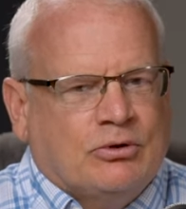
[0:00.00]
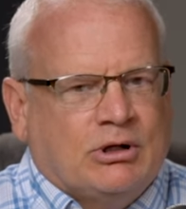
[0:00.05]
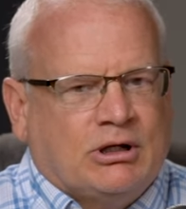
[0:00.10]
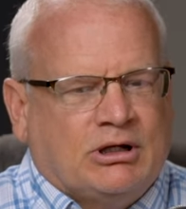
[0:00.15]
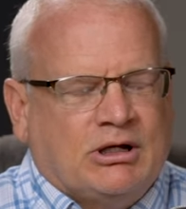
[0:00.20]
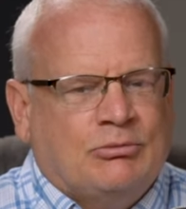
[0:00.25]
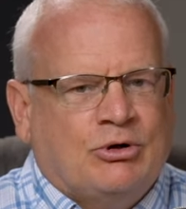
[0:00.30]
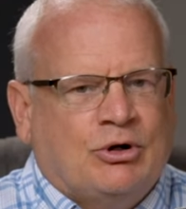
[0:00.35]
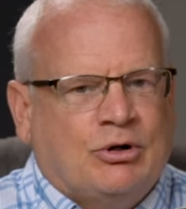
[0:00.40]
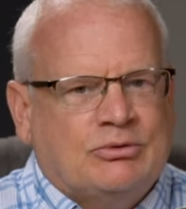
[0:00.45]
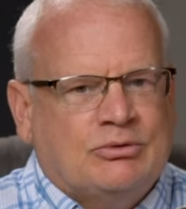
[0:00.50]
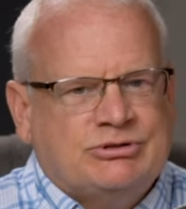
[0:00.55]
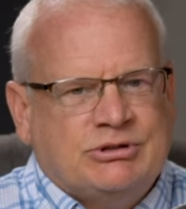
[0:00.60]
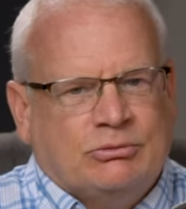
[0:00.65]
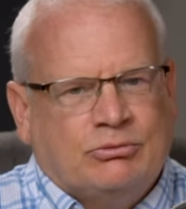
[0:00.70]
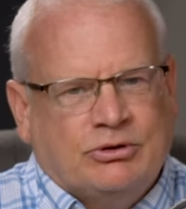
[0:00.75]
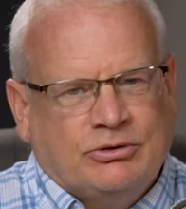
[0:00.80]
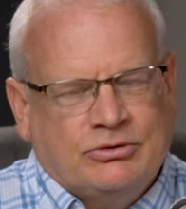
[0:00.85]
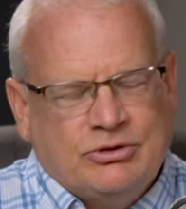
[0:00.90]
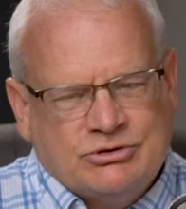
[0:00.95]
I come home and said,
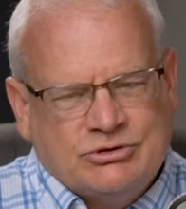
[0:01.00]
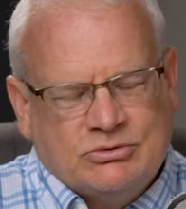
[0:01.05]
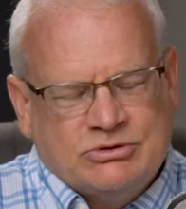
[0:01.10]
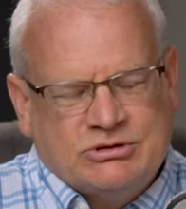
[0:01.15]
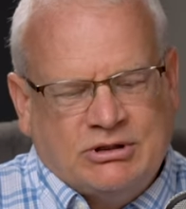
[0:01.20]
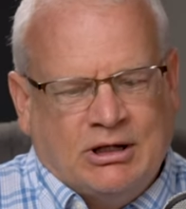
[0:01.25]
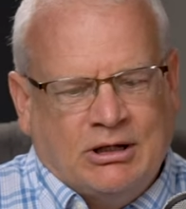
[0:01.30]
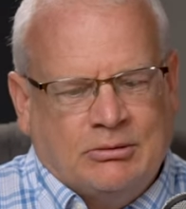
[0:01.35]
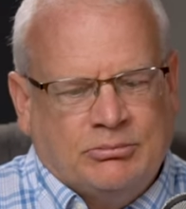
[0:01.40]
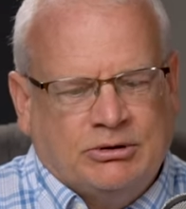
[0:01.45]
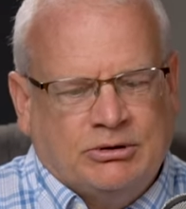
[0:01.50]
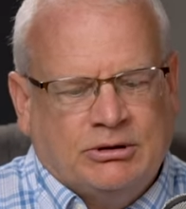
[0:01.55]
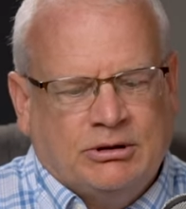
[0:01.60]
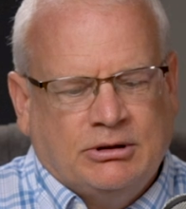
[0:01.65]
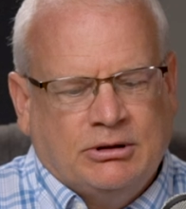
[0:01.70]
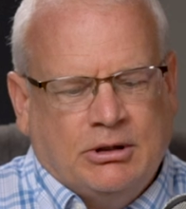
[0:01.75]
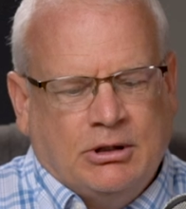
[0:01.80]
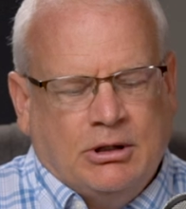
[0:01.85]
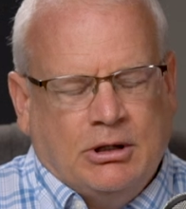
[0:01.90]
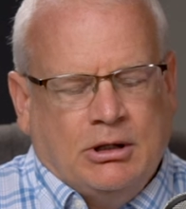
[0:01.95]
well, here's what's happened.
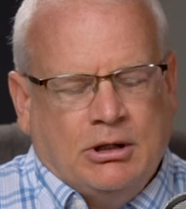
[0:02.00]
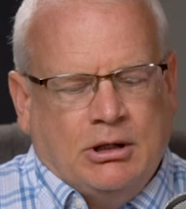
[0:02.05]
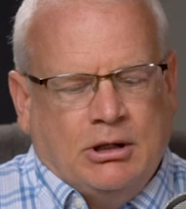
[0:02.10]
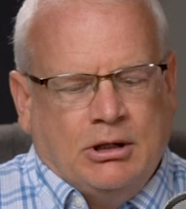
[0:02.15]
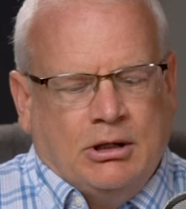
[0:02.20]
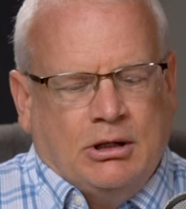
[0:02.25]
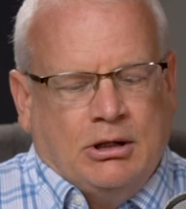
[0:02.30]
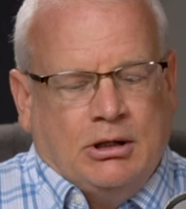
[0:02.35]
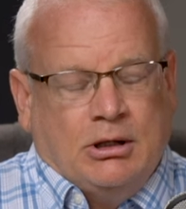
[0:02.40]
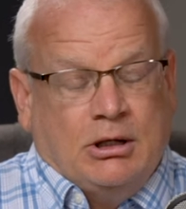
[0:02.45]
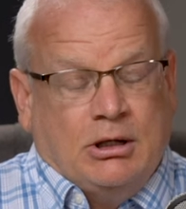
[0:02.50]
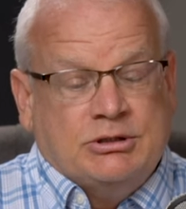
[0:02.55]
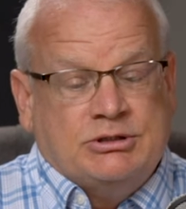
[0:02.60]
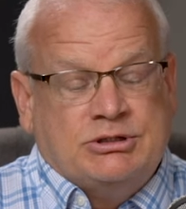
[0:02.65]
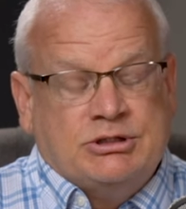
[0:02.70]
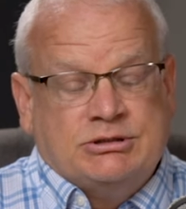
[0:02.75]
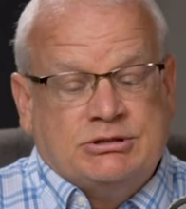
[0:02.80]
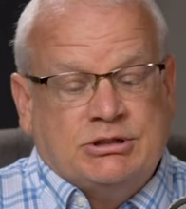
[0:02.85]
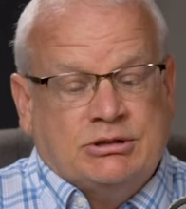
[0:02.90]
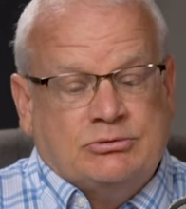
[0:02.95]
And
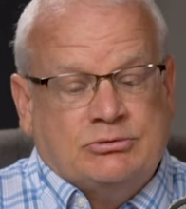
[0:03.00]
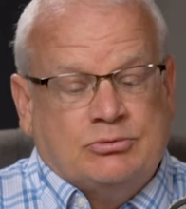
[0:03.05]
she says,